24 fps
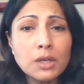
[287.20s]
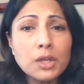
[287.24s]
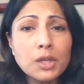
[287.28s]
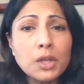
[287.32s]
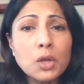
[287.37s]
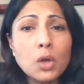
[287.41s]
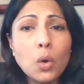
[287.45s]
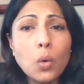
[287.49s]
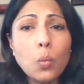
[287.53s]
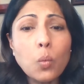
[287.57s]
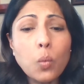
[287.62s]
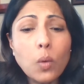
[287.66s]

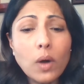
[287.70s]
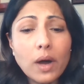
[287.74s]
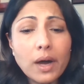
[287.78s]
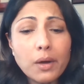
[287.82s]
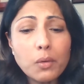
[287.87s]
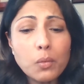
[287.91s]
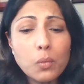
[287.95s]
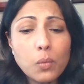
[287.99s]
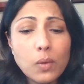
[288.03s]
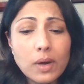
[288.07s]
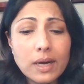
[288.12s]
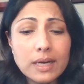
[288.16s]

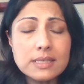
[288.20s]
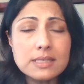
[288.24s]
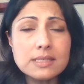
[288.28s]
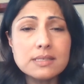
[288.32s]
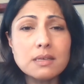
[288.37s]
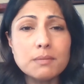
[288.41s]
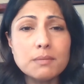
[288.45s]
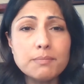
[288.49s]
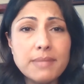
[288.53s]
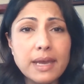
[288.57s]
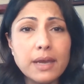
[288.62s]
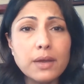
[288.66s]
what was
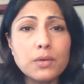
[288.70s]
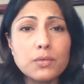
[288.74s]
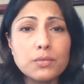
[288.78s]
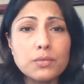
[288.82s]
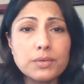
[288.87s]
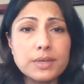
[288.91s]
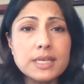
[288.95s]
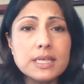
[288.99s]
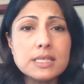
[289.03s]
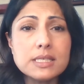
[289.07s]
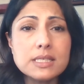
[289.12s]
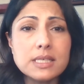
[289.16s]
the main
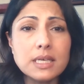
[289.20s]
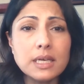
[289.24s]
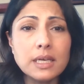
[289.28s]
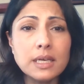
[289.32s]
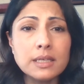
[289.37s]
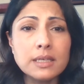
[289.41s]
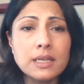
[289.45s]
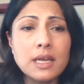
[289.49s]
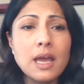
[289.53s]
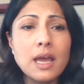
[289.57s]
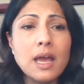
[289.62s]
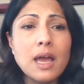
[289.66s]

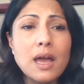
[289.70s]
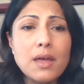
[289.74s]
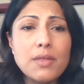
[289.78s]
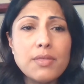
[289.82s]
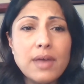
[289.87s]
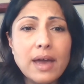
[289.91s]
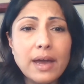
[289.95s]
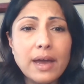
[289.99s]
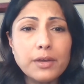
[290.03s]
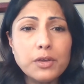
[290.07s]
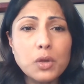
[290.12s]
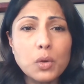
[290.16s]
reason
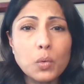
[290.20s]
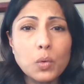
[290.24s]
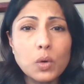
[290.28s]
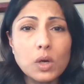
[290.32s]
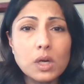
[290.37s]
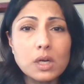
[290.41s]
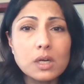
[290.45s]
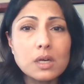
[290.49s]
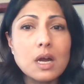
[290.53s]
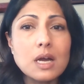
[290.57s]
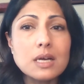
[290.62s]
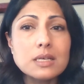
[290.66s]
that you
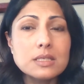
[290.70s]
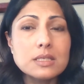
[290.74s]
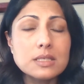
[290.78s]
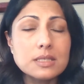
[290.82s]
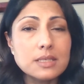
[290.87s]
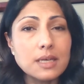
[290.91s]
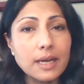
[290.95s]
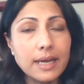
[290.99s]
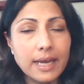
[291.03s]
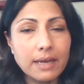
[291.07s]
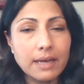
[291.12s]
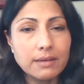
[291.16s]
were
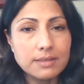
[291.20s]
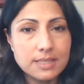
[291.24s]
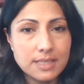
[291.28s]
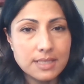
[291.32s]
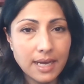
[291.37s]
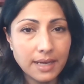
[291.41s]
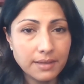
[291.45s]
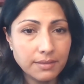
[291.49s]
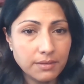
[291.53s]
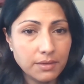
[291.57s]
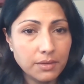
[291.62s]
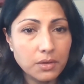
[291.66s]
stuck
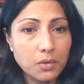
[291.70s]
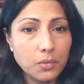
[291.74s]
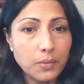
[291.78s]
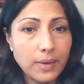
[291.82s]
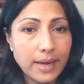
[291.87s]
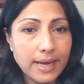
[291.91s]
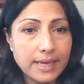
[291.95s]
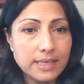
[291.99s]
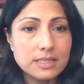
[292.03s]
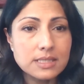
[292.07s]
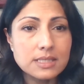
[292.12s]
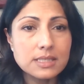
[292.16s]
outside the
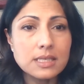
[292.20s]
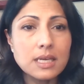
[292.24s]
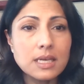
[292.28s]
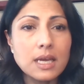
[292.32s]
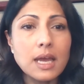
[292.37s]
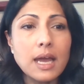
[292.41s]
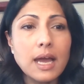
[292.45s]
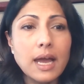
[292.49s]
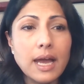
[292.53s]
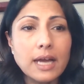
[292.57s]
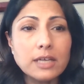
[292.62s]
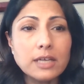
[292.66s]
U.S.
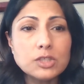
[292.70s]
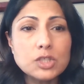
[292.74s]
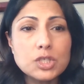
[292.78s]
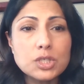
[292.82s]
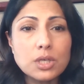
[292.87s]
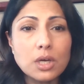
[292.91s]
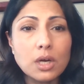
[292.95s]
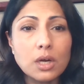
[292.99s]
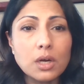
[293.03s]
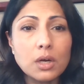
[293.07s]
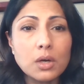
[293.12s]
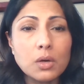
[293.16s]
And
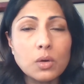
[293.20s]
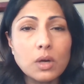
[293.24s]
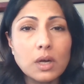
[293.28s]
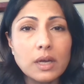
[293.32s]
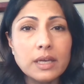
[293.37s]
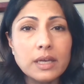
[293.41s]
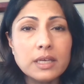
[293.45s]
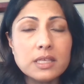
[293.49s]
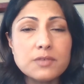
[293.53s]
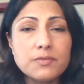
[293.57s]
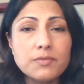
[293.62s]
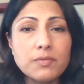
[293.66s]
so
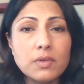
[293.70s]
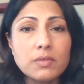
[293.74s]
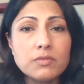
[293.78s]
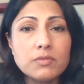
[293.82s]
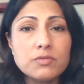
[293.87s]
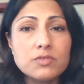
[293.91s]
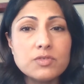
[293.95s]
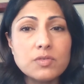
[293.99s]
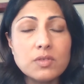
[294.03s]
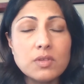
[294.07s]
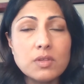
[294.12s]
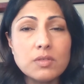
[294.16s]

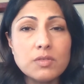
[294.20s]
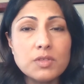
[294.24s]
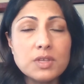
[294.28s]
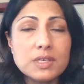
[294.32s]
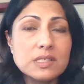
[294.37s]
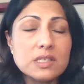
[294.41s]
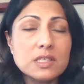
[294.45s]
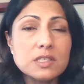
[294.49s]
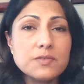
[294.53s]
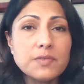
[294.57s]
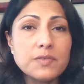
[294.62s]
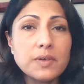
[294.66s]

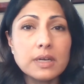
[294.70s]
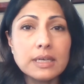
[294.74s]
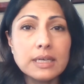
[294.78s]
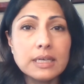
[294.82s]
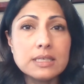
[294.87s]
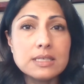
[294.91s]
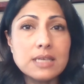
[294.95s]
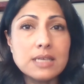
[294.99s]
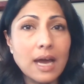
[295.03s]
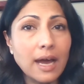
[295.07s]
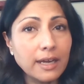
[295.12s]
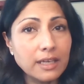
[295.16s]
this is
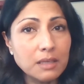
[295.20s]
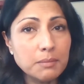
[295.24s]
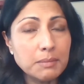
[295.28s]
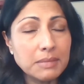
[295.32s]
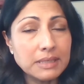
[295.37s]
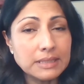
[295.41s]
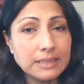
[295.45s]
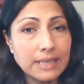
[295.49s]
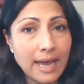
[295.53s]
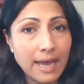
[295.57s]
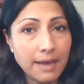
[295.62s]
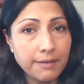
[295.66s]
very
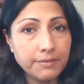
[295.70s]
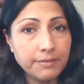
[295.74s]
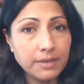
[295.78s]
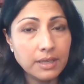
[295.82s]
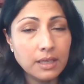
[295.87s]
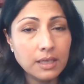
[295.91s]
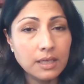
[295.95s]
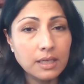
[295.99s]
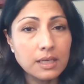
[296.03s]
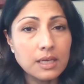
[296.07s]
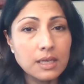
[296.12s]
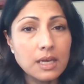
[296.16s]
document
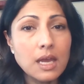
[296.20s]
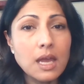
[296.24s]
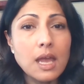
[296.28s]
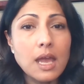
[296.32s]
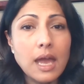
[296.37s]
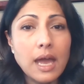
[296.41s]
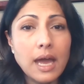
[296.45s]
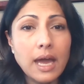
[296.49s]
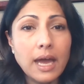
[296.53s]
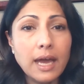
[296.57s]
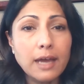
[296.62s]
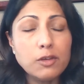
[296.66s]
heavy,
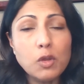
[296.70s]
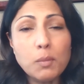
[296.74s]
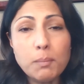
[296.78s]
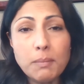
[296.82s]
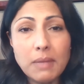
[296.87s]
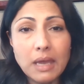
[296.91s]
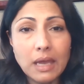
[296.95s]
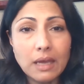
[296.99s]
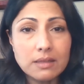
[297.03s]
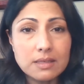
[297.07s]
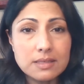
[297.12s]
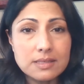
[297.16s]
And you
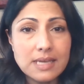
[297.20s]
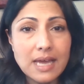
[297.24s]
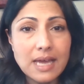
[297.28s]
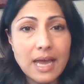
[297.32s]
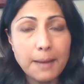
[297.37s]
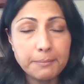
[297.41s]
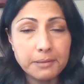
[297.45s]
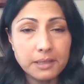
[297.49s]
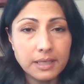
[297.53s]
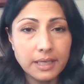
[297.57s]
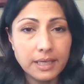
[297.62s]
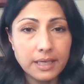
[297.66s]
make this
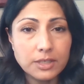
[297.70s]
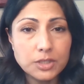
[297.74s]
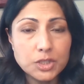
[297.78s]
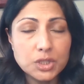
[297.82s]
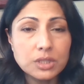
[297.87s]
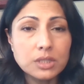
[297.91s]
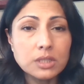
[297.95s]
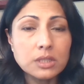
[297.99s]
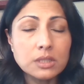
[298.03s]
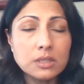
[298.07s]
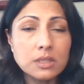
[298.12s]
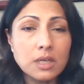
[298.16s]

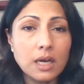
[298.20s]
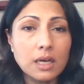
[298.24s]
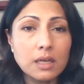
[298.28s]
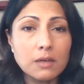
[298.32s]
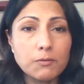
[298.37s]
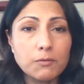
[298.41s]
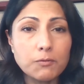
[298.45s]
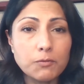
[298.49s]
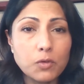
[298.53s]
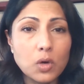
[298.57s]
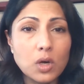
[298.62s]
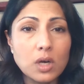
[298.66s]
application
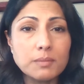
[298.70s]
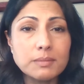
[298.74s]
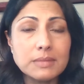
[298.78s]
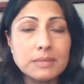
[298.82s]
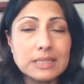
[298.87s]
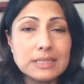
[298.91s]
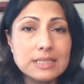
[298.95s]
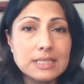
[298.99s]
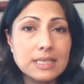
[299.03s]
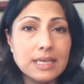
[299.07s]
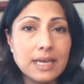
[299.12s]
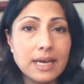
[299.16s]
on Form
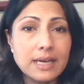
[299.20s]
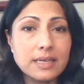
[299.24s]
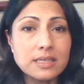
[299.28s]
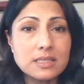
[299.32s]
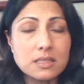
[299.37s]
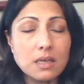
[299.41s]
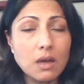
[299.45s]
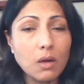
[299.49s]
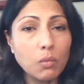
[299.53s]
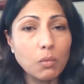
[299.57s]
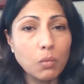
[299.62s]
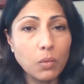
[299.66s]

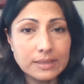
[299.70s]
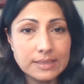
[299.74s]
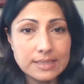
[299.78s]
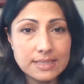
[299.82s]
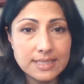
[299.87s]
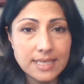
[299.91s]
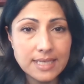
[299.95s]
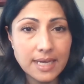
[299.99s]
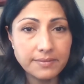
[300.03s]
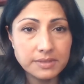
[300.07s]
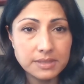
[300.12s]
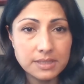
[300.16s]

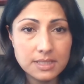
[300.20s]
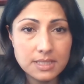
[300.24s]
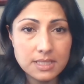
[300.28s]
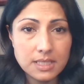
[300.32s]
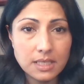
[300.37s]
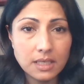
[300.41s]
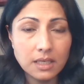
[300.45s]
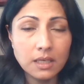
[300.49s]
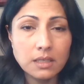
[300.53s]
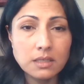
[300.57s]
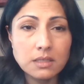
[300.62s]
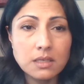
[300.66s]

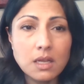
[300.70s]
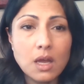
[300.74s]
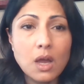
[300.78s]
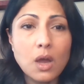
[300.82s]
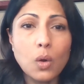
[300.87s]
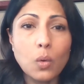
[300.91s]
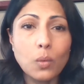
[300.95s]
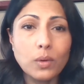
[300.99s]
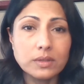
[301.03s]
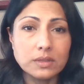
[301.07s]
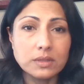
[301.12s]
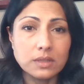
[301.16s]
DS-117
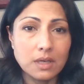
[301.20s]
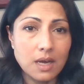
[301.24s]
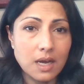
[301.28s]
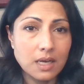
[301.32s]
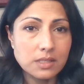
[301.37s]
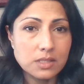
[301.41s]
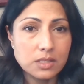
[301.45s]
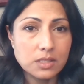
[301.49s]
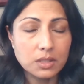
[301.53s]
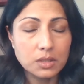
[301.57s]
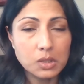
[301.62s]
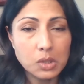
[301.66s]
with the
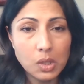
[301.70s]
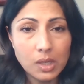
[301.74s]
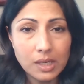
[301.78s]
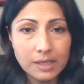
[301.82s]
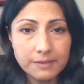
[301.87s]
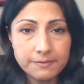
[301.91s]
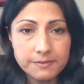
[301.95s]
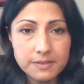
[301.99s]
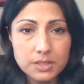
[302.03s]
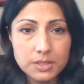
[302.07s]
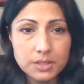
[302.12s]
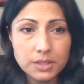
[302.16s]
consular
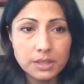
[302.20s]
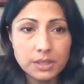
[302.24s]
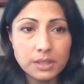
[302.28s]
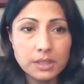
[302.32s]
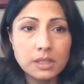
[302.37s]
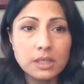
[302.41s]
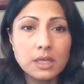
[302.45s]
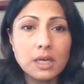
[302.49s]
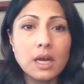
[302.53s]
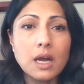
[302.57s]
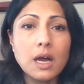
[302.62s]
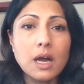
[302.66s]

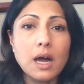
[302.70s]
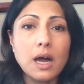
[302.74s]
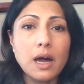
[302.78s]
officer.